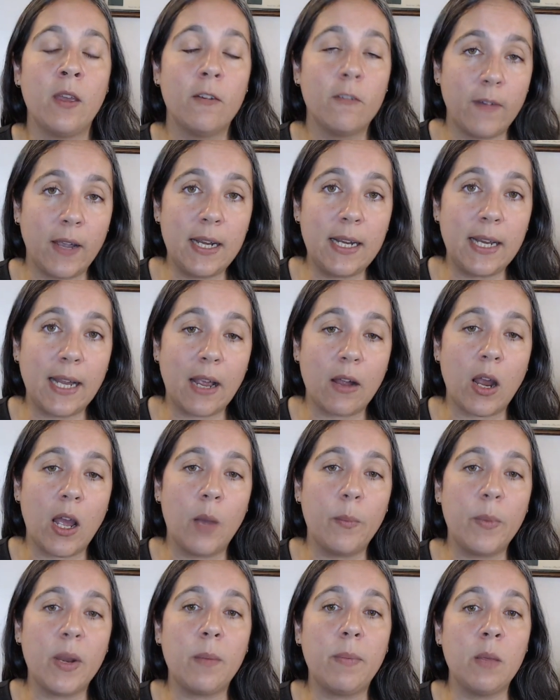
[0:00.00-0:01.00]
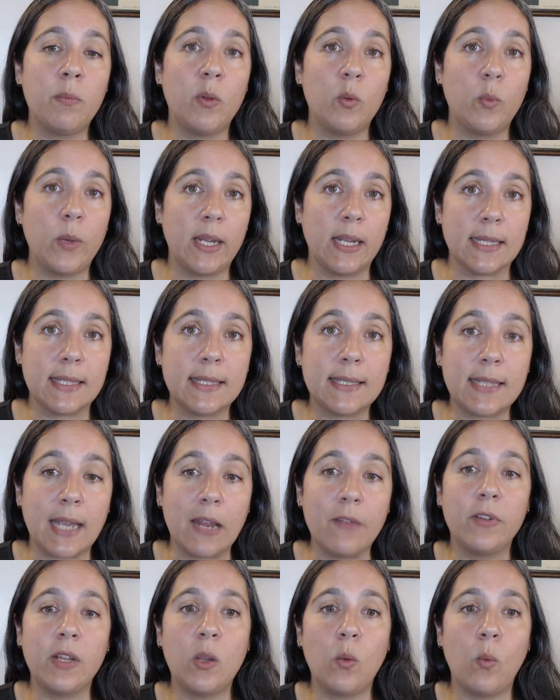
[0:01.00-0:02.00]
Finding out how many people we can
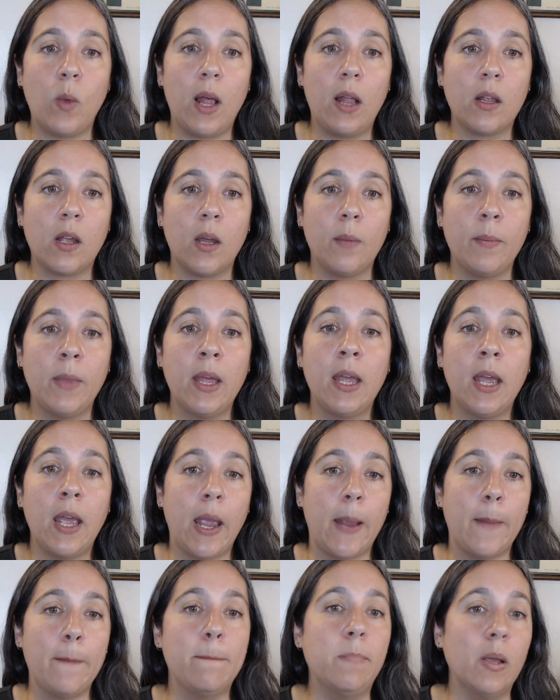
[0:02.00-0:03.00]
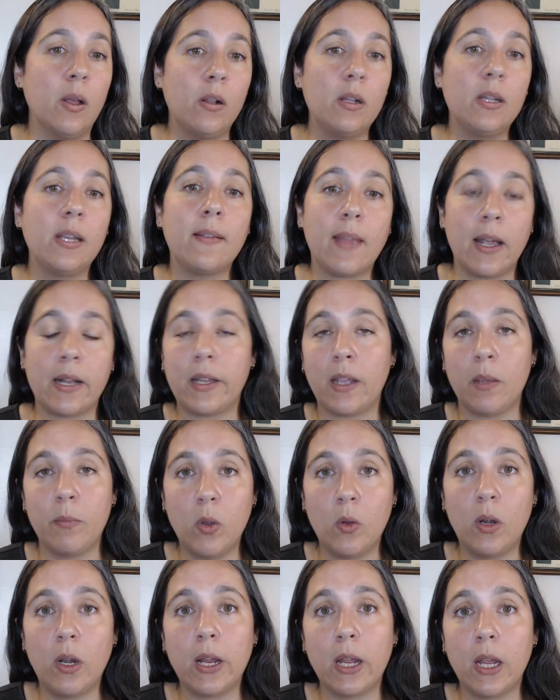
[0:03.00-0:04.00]
safely welcome and building that
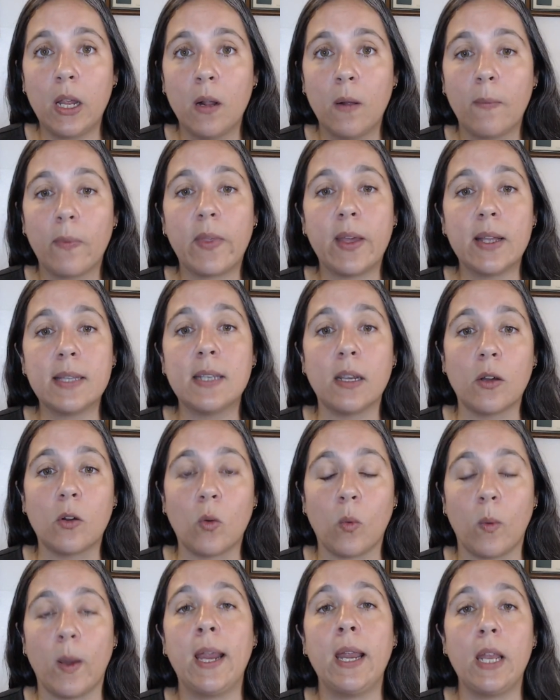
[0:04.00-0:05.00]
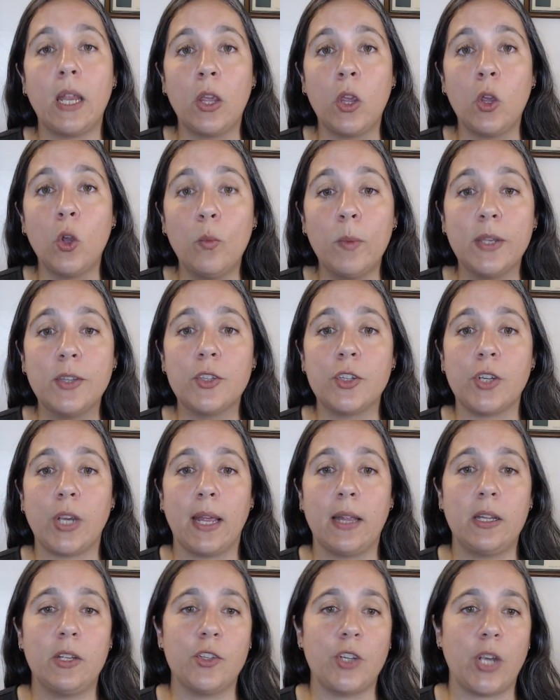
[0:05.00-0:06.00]
community, that's a great human
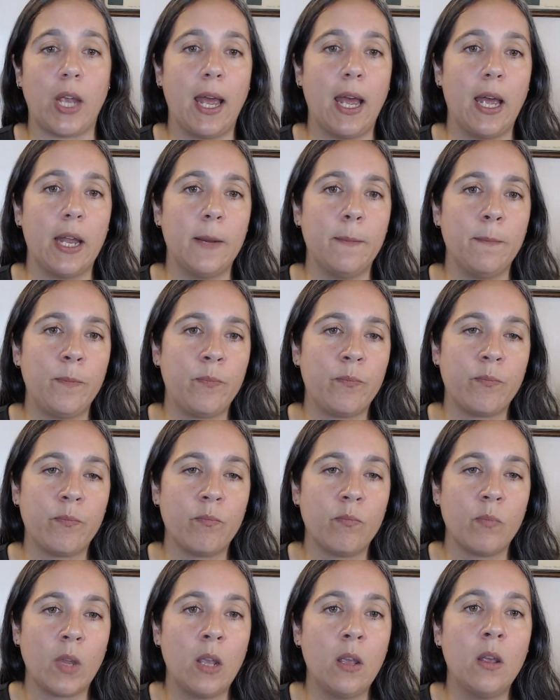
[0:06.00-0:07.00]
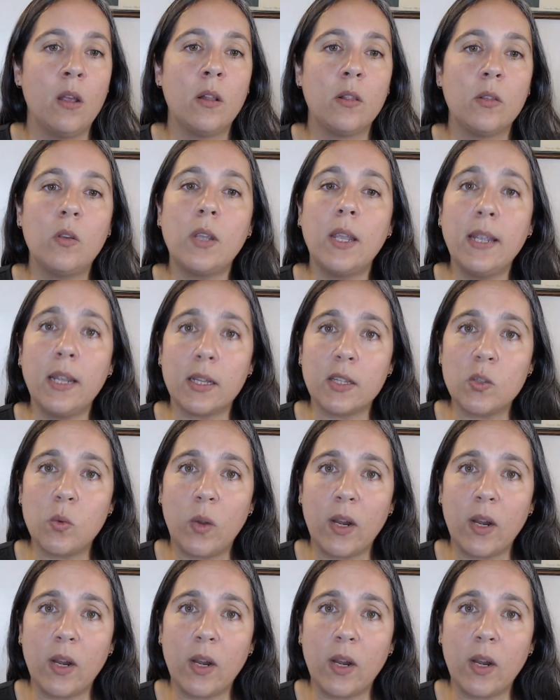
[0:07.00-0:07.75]
challenge ahead. Looking at